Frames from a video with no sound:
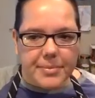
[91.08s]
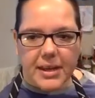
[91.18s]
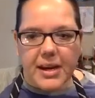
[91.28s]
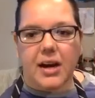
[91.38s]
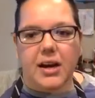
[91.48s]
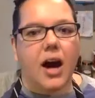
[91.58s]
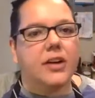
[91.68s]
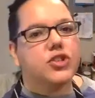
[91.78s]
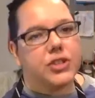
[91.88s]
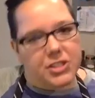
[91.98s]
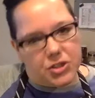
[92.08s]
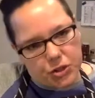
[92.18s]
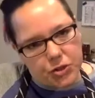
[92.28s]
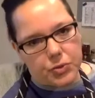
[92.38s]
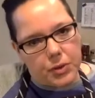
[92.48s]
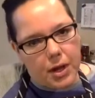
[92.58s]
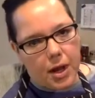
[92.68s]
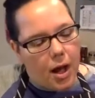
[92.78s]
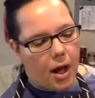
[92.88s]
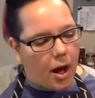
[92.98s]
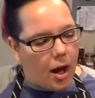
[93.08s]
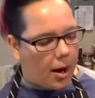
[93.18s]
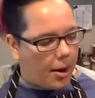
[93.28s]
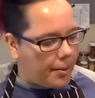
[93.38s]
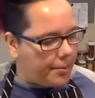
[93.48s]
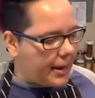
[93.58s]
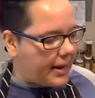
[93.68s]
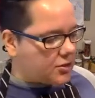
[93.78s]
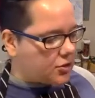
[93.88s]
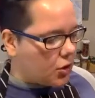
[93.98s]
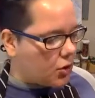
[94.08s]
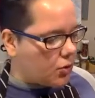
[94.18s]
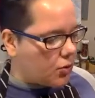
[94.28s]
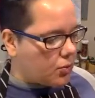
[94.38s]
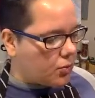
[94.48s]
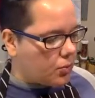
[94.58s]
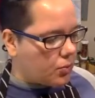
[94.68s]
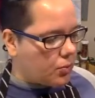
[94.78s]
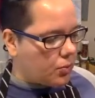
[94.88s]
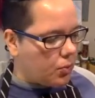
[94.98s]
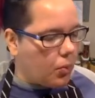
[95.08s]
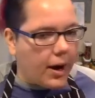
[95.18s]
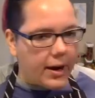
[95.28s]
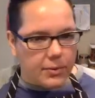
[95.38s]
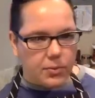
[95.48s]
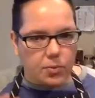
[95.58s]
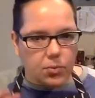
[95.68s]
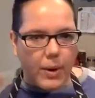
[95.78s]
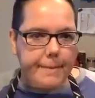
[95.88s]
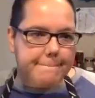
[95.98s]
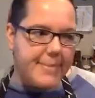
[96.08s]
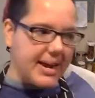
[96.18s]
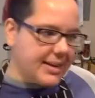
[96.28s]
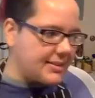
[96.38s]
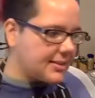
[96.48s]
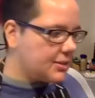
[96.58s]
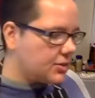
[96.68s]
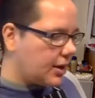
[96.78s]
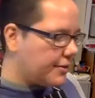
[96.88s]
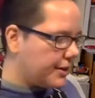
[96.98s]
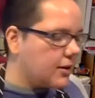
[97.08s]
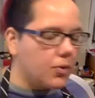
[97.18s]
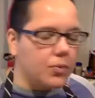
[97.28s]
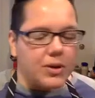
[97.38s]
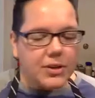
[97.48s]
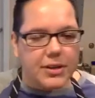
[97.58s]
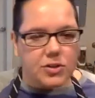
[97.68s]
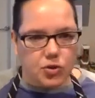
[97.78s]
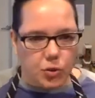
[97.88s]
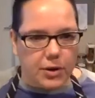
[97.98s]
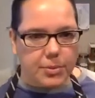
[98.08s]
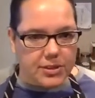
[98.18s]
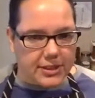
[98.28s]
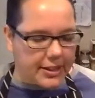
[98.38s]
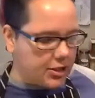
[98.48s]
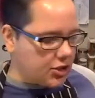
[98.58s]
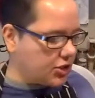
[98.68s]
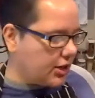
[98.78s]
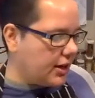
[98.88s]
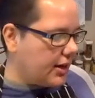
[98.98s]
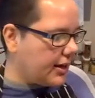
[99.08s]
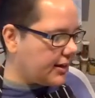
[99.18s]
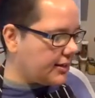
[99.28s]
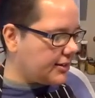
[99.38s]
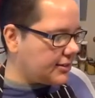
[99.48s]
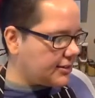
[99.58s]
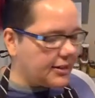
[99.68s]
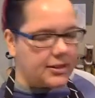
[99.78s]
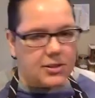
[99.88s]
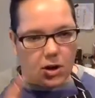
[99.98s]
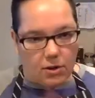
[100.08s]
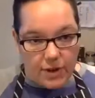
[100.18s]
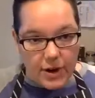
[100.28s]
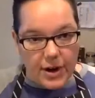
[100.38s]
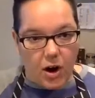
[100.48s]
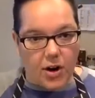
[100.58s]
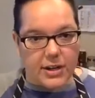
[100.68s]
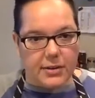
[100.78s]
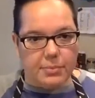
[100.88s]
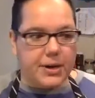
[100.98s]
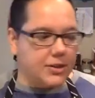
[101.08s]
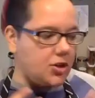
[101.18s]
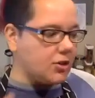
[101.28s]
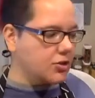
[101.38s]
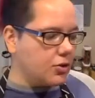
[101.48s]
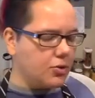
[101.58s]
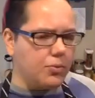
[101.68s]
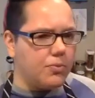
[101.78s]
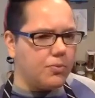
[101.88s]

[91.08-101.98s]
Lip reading: like a country stew. And so what makes this, I think, a really enjoyable dish is it's very hearty, but it's also